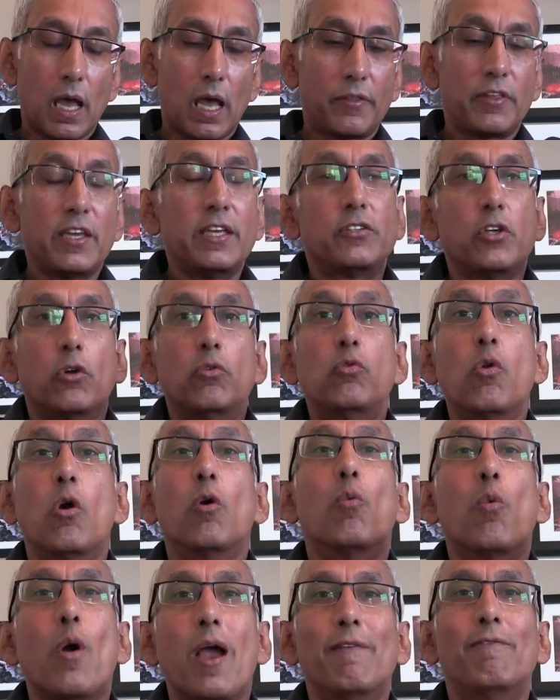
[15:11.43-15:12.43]
I think it's a
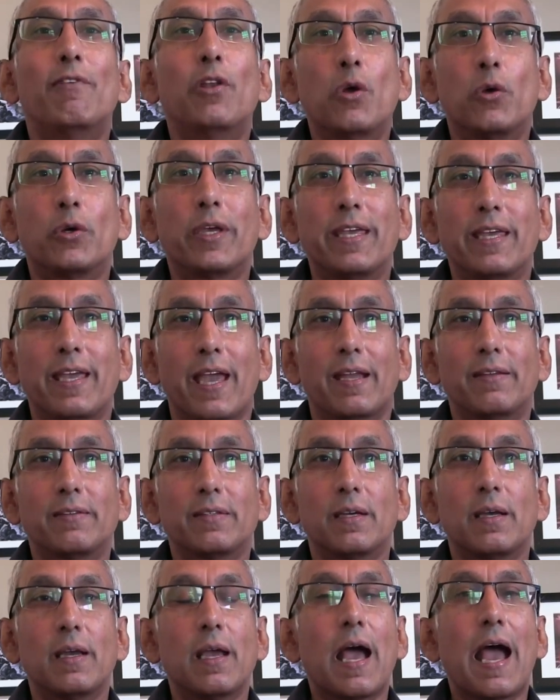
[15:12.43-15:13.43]
wrong way of looking
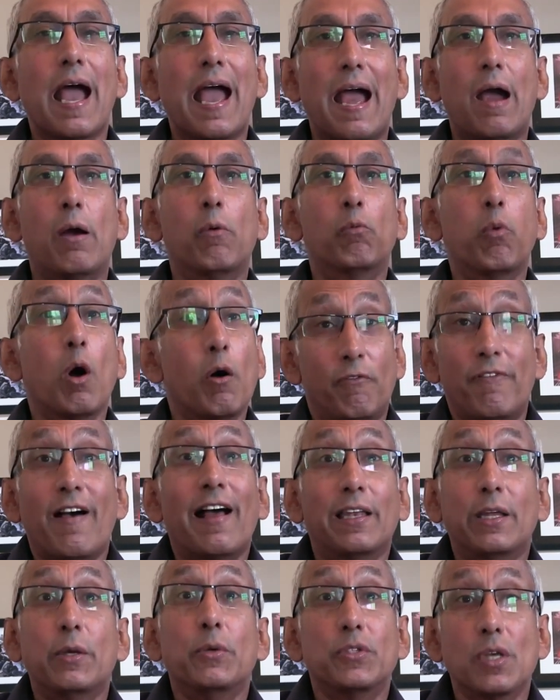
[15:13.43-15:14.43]
at how, what
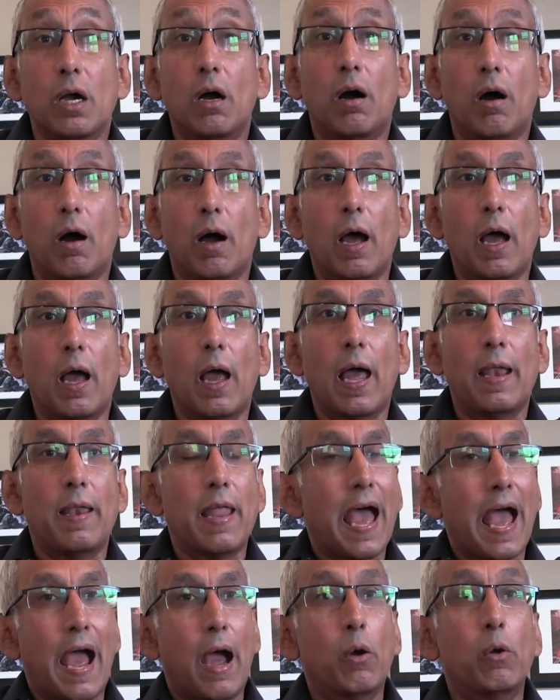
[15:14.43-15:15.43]
values are
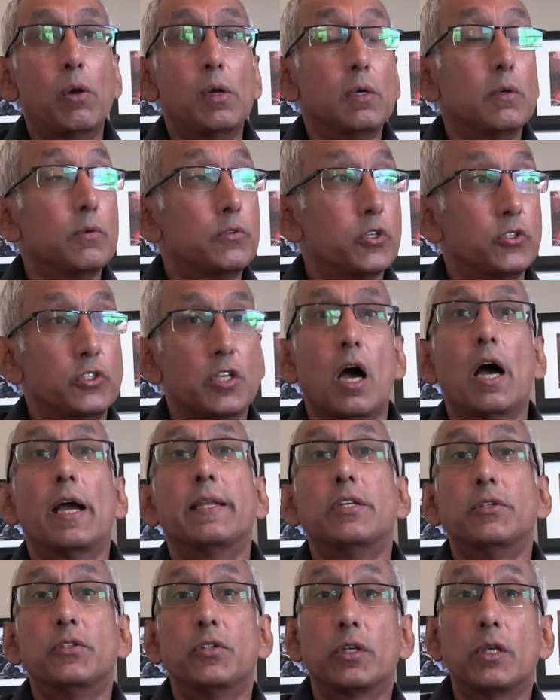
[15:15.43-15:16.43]
and how
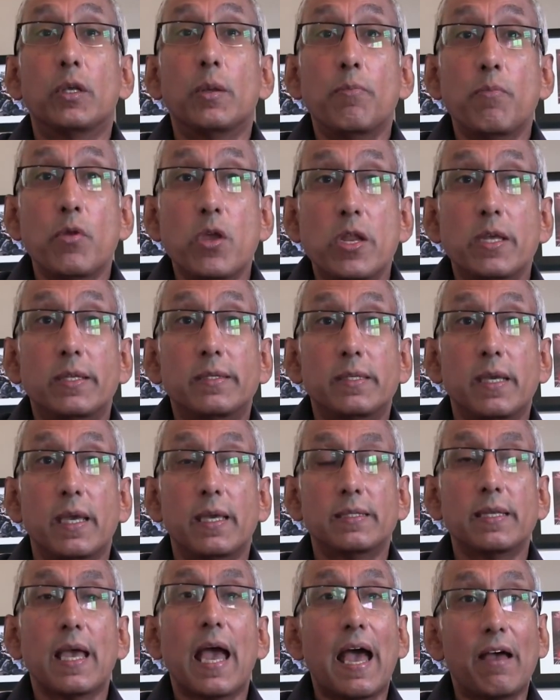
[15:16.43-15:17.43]
societies or
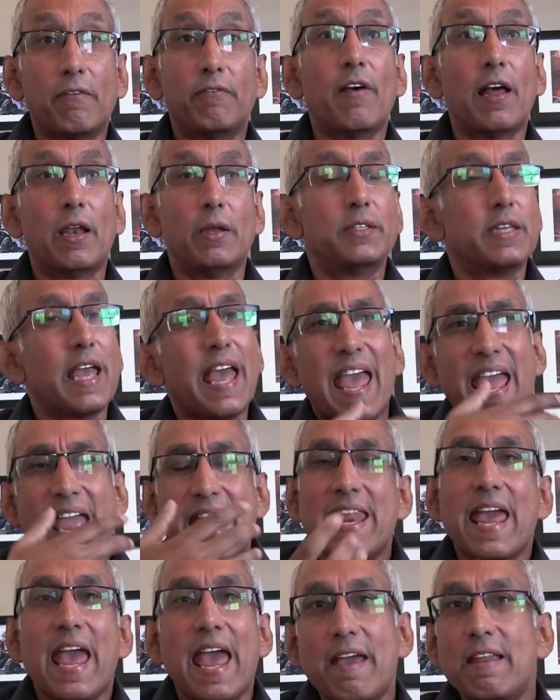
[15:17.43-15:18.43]
communities have values.
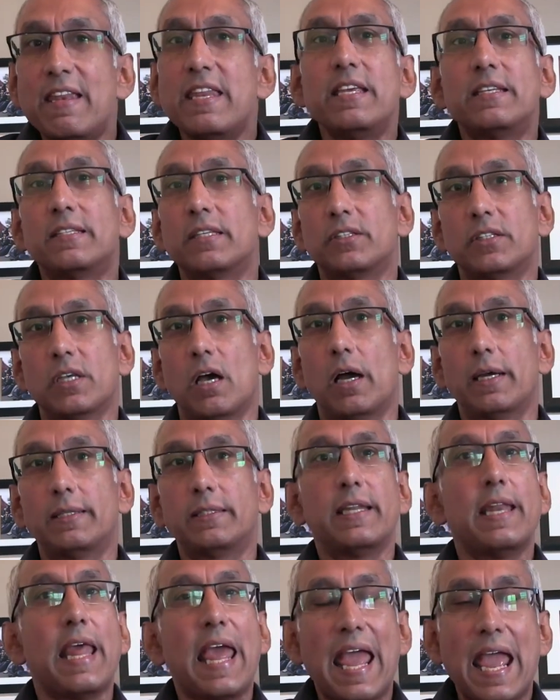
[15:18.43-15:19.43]
In any
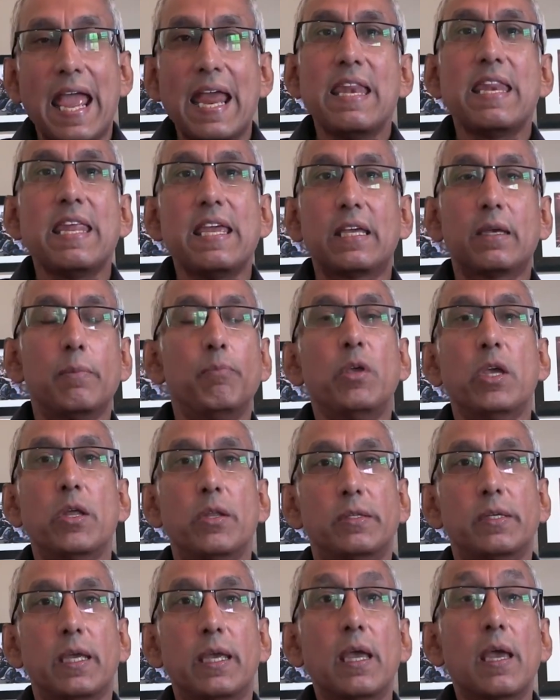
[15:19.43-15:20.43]
society, in any
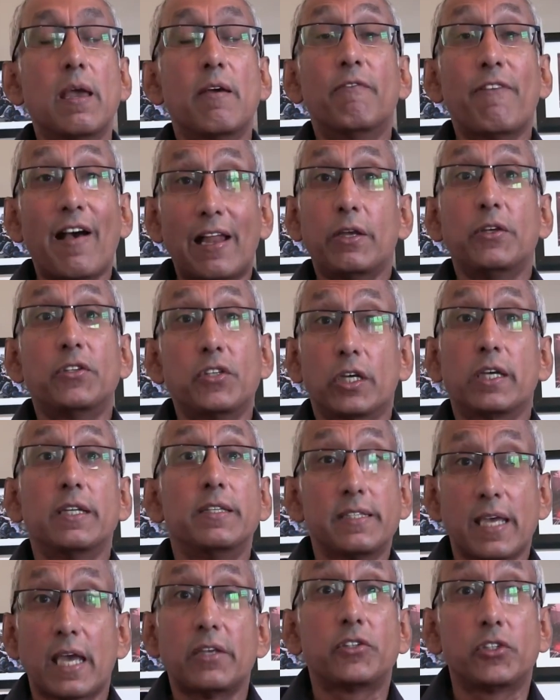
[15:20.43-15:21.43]
community, values are
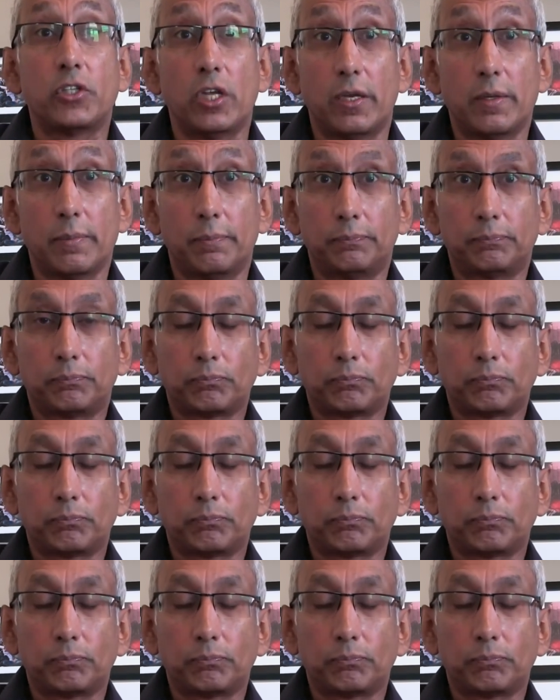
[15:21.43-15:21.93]
contested.